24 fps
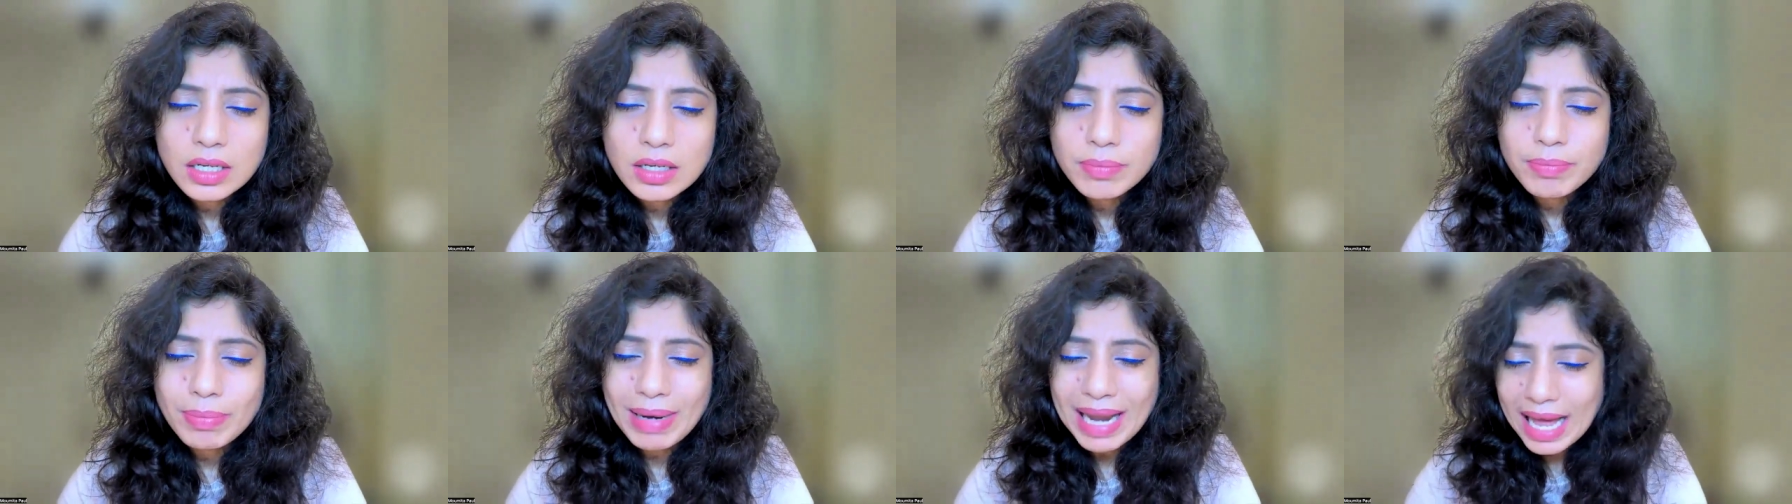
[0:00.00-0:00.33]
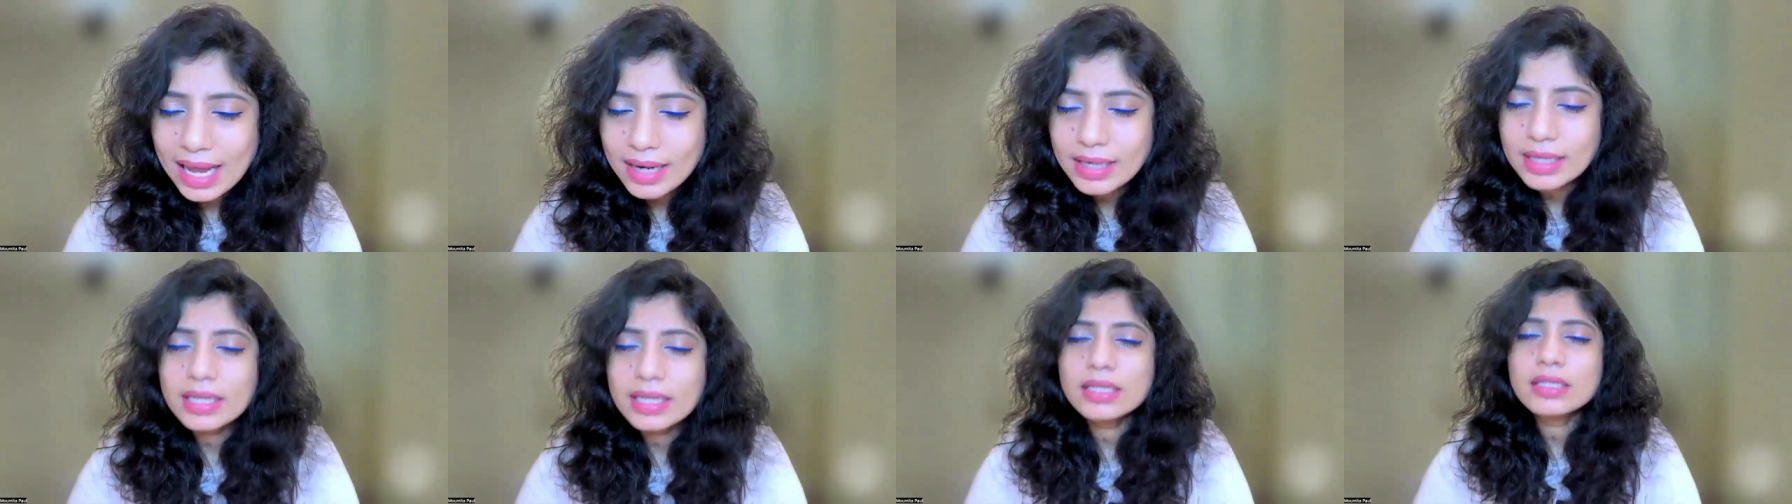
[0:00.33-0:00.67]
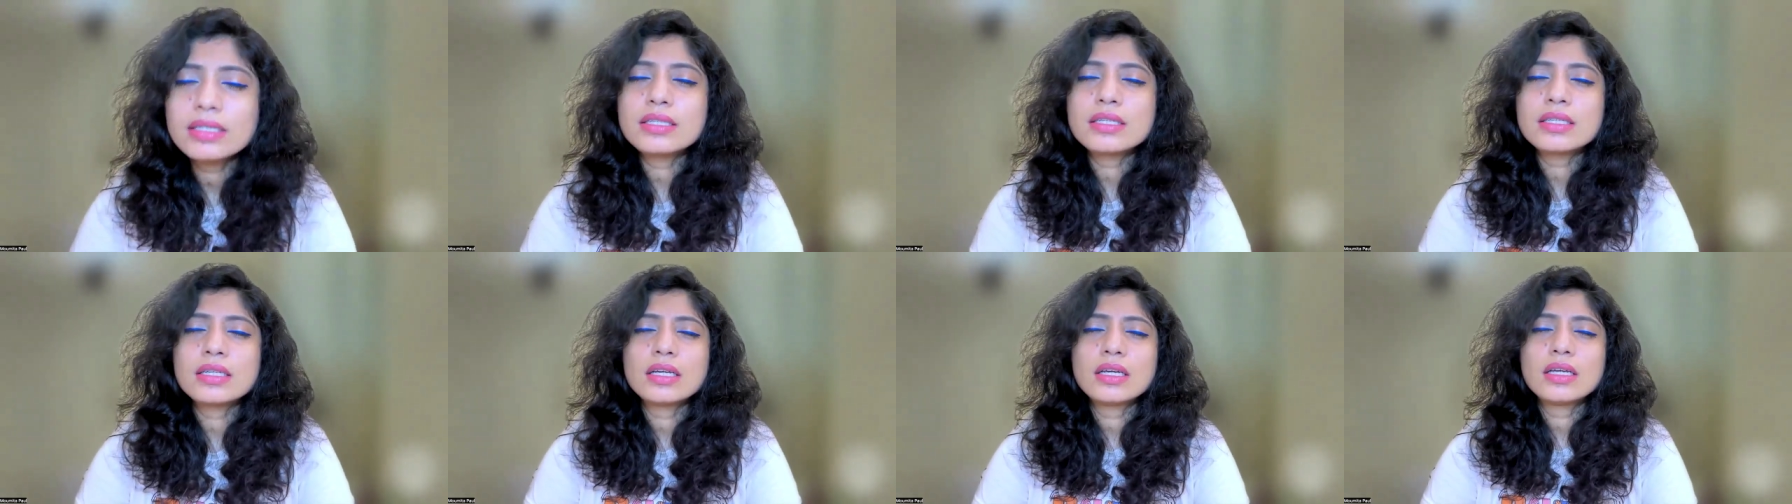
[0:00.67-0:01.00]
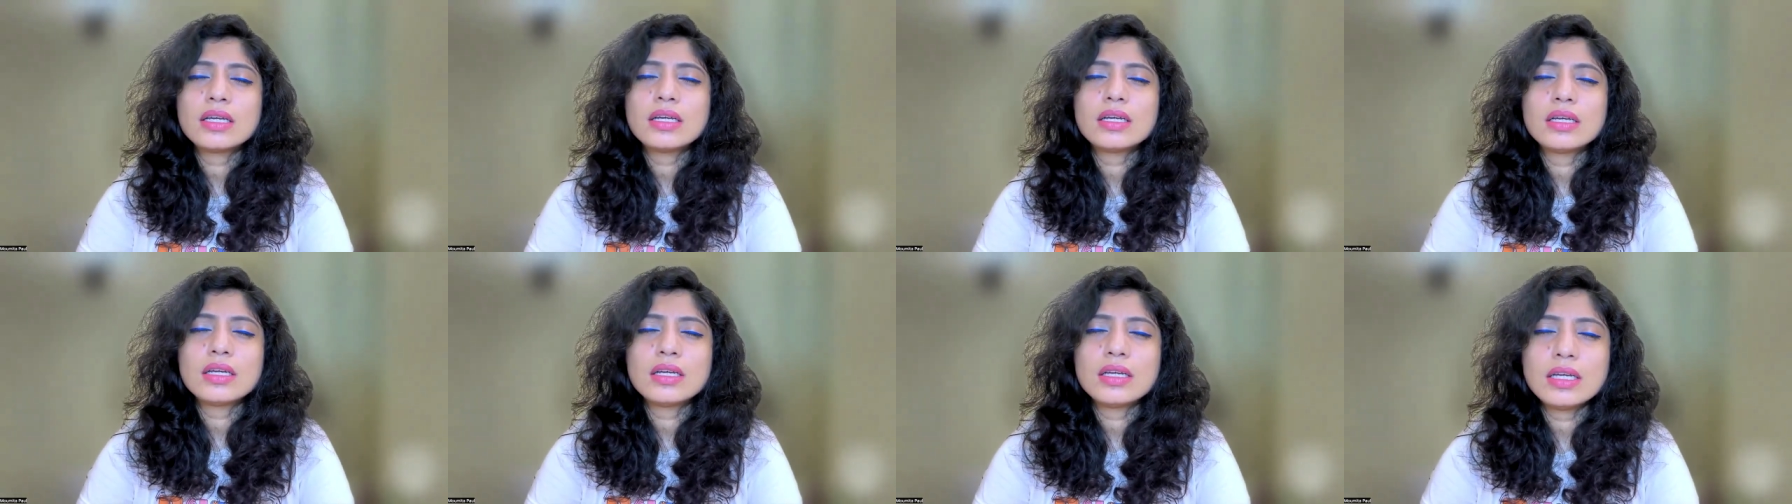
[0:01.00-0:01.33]
planets
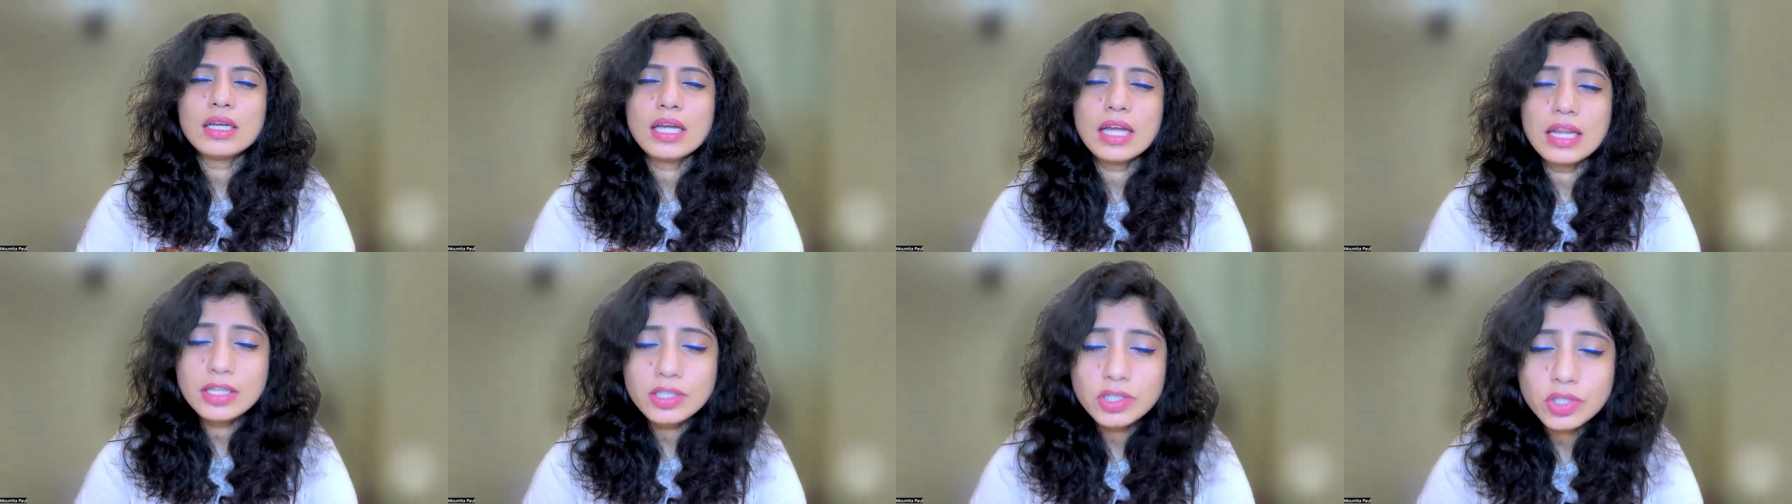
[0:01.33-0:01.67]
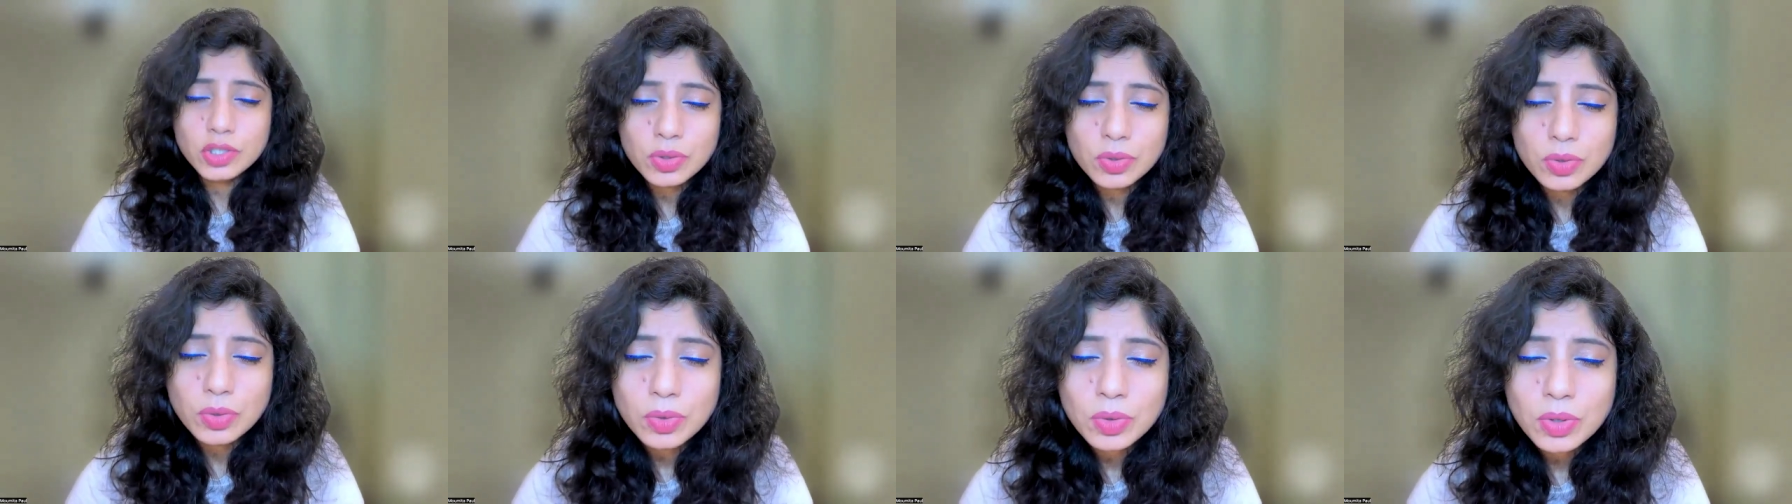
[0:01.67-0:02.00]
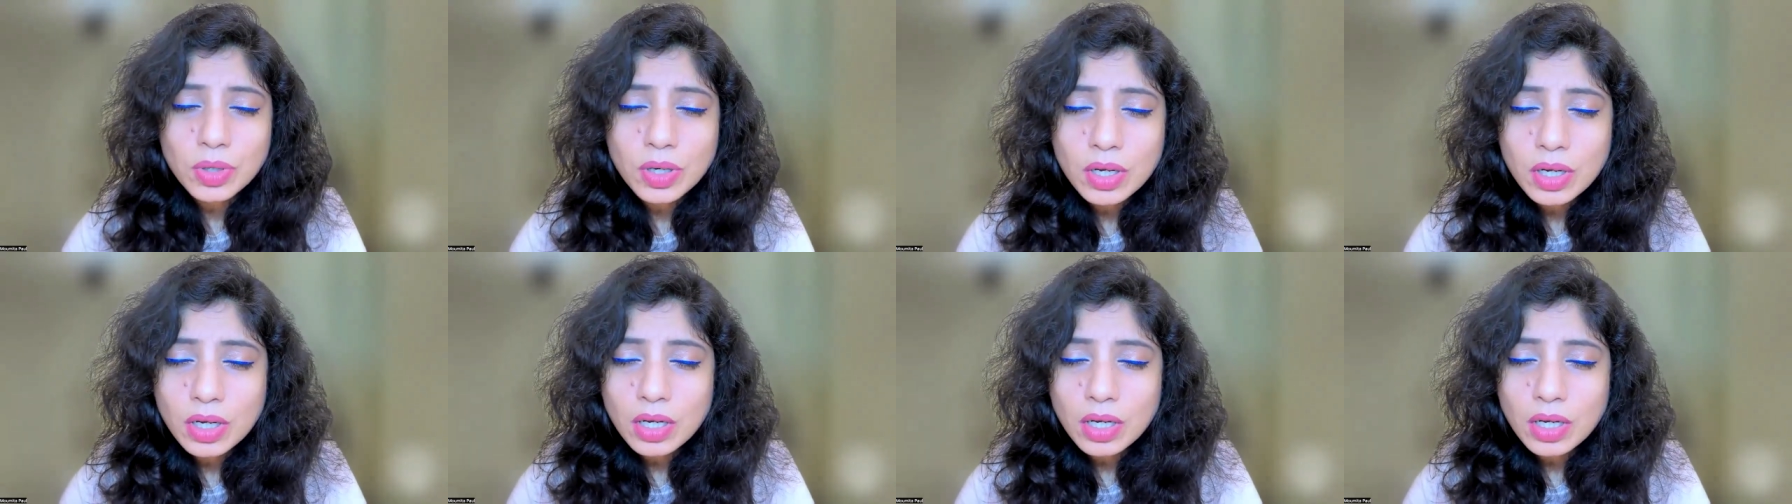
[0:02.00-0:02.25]
into